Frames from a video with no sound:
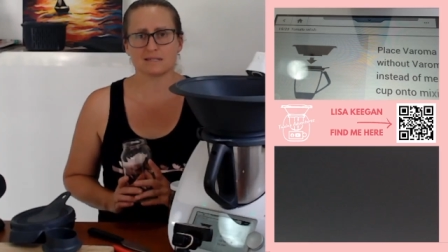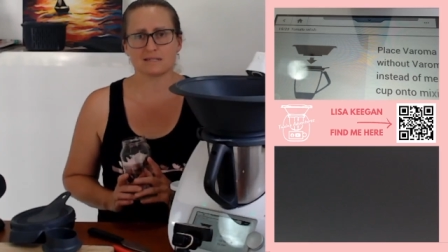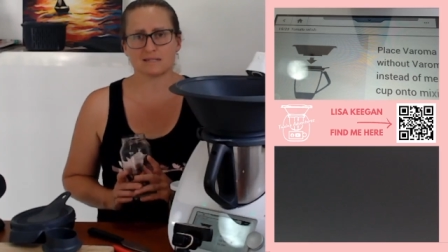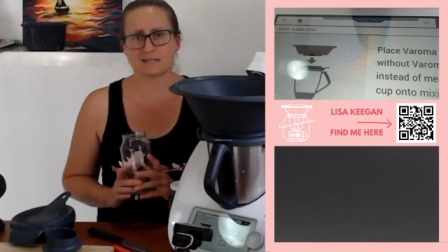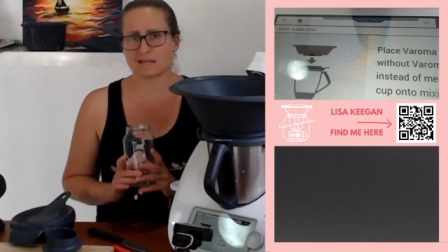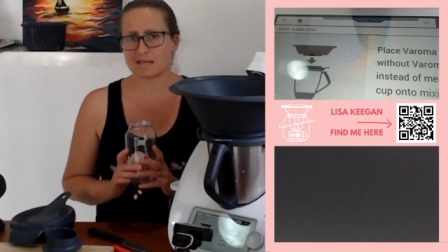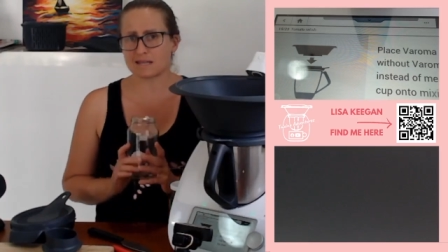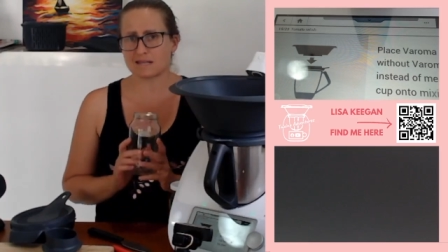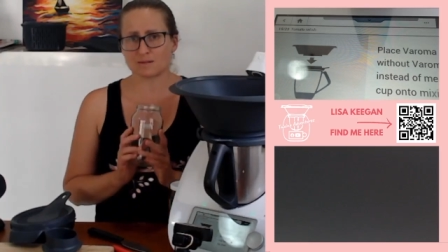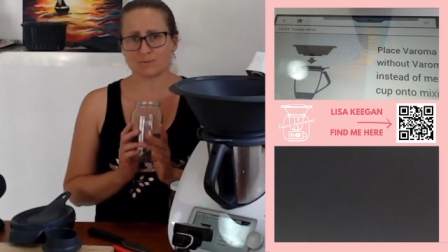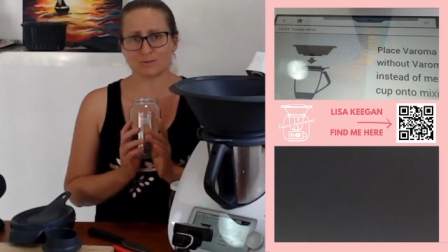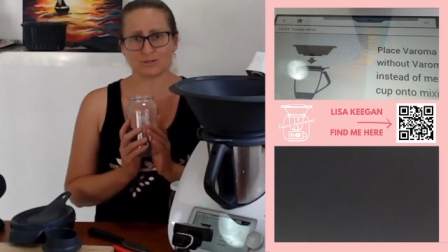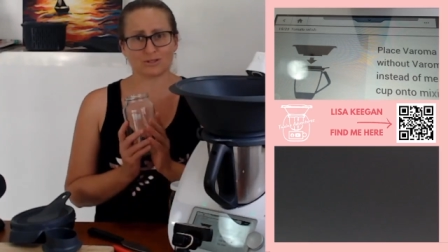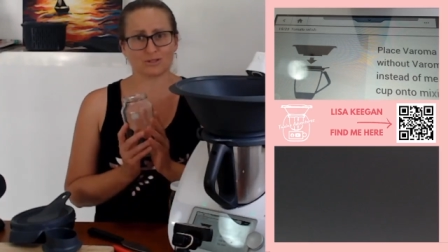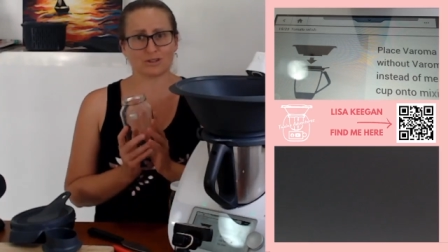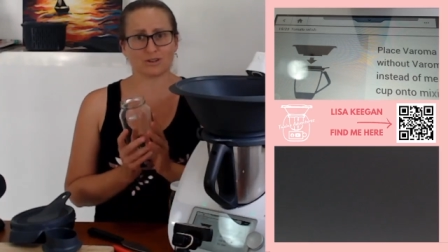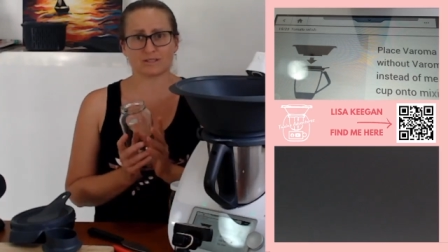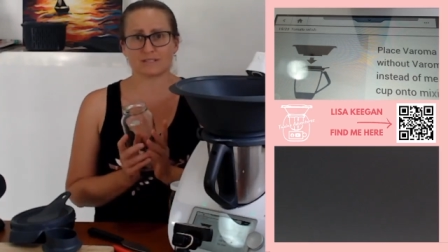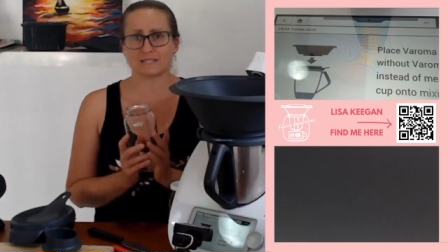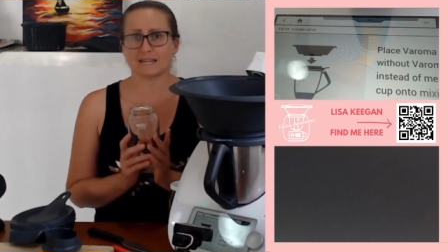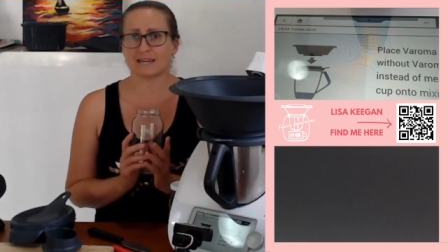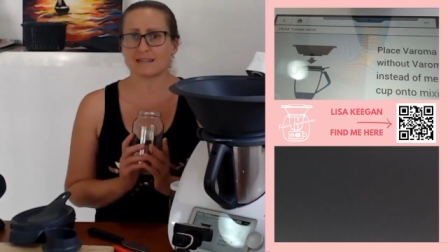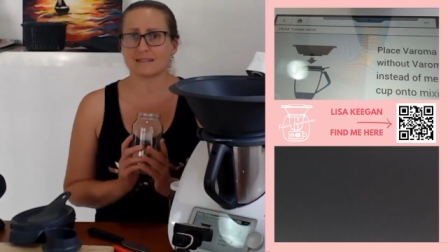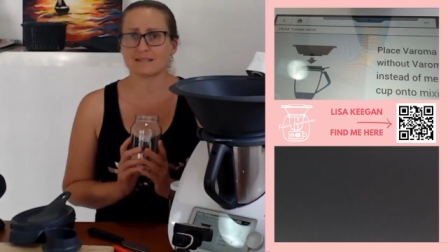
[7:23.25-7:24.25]
These will
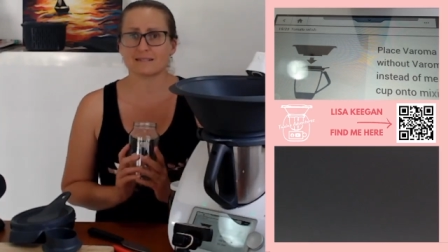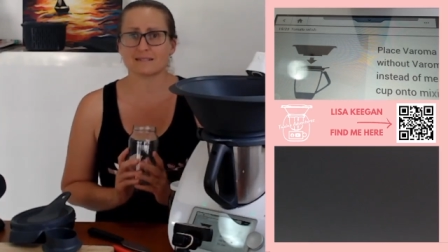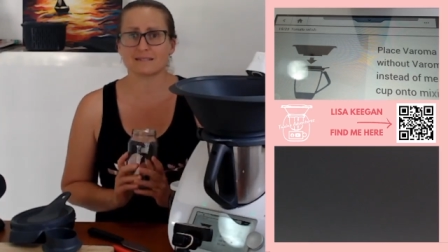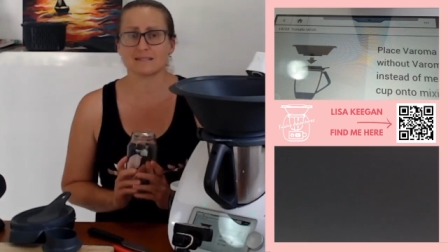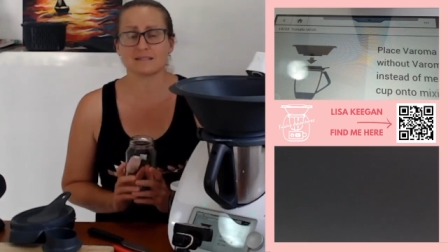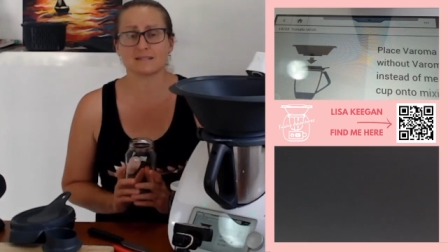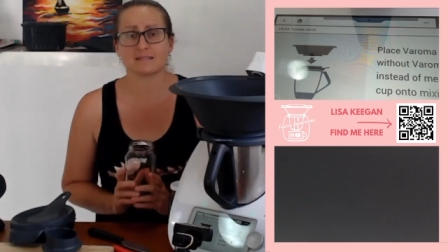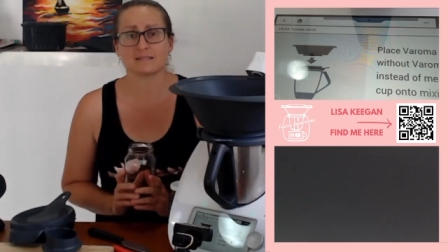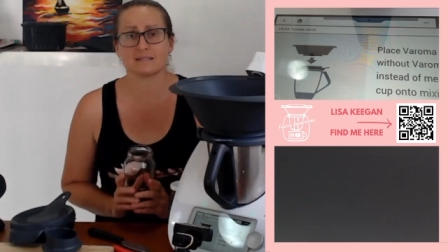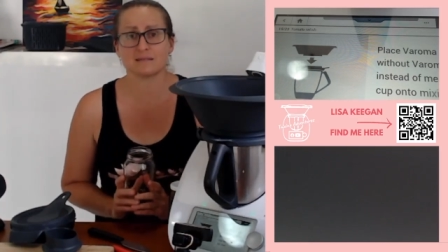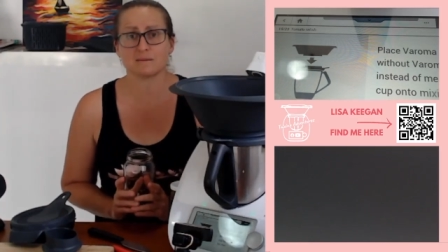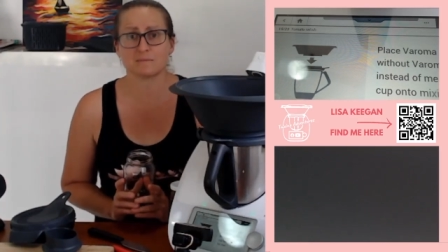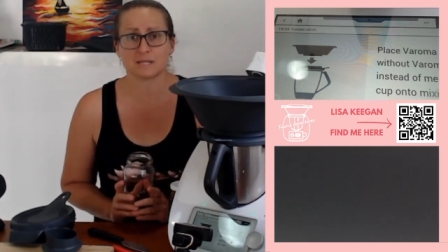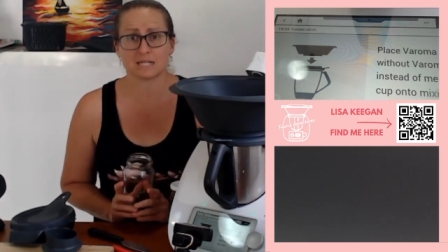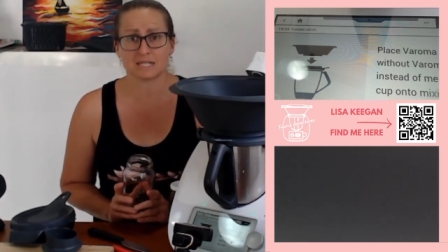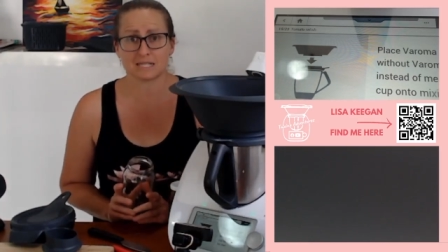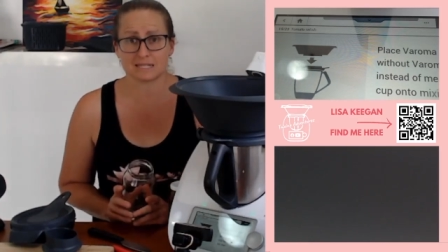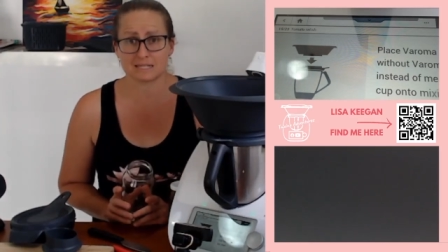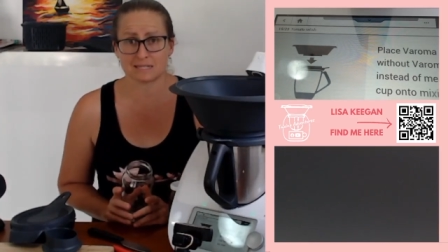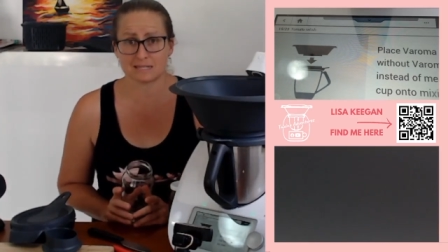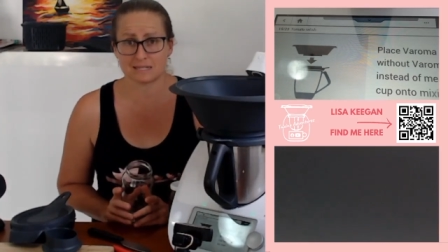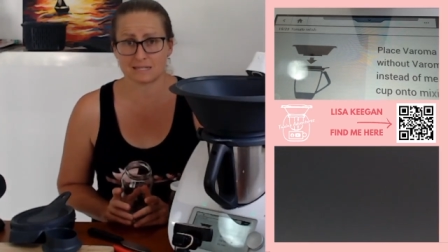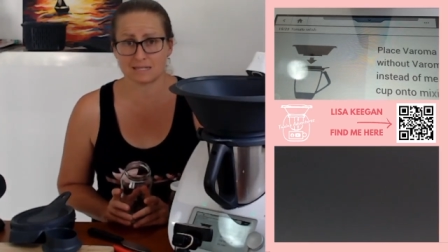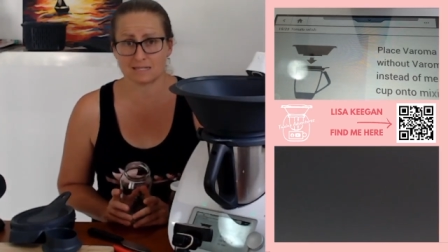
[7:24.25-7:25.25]
not take 60
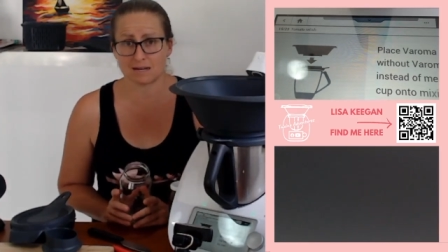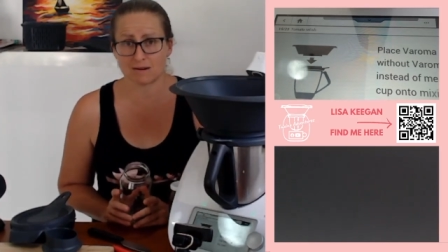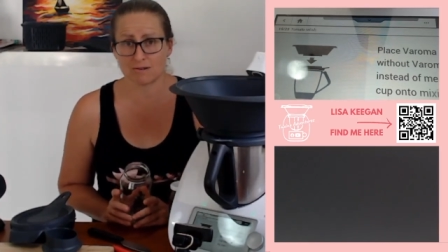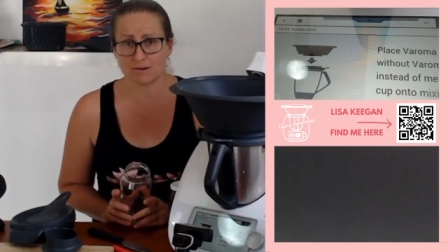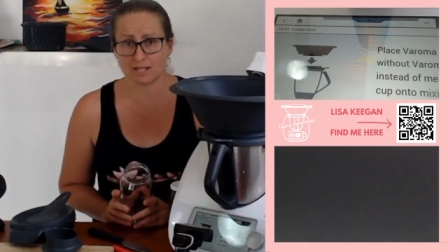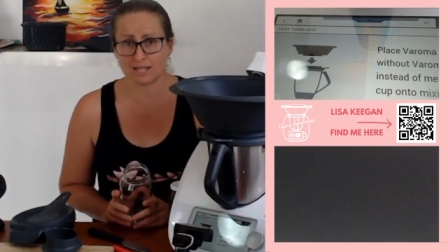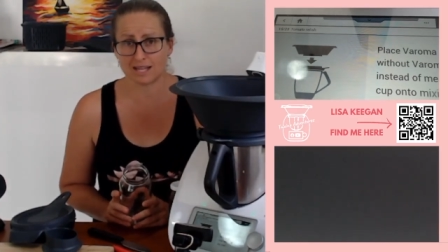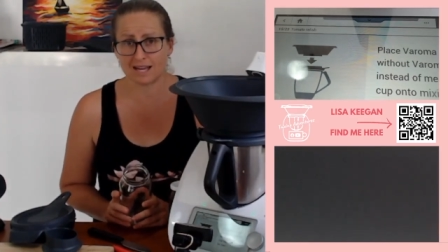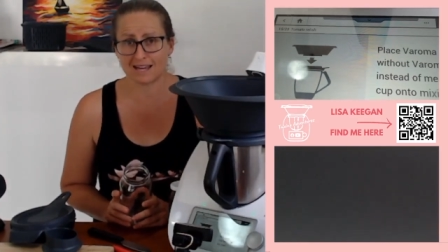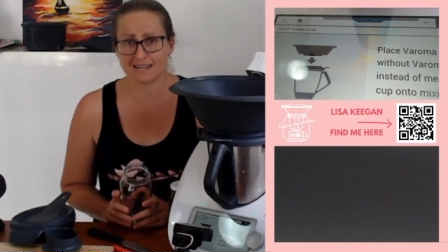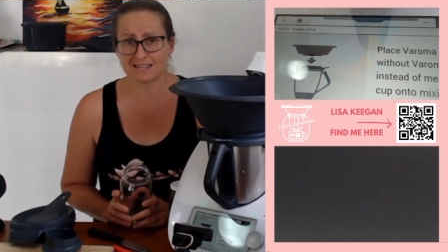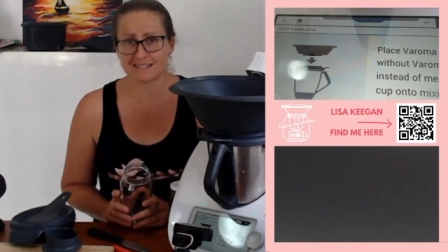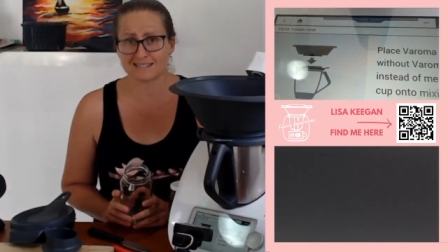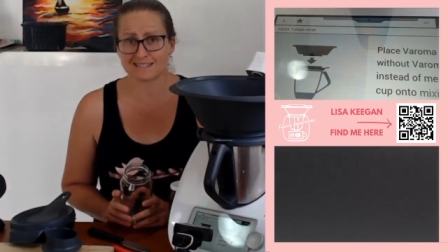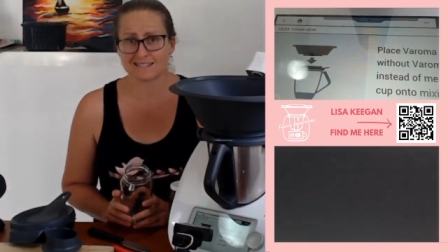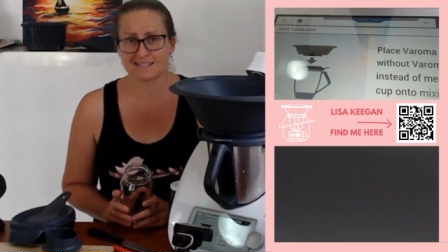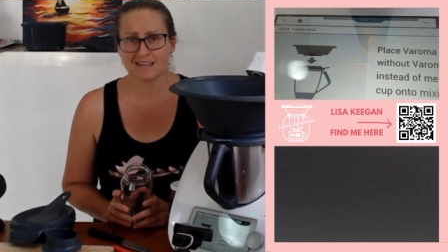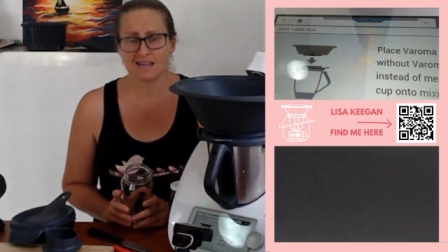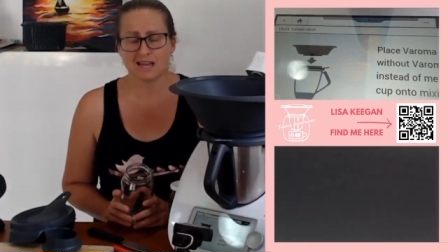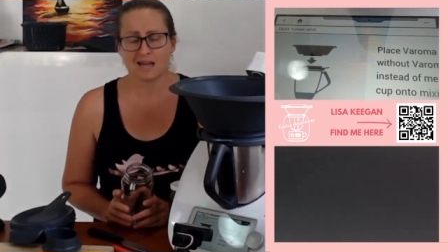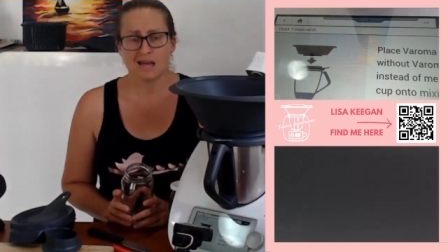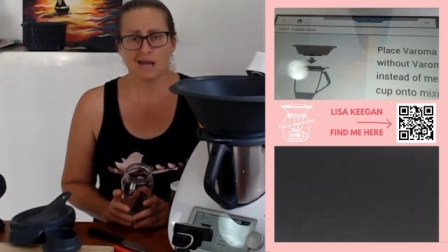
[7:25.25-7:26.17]
minutes to sterilize.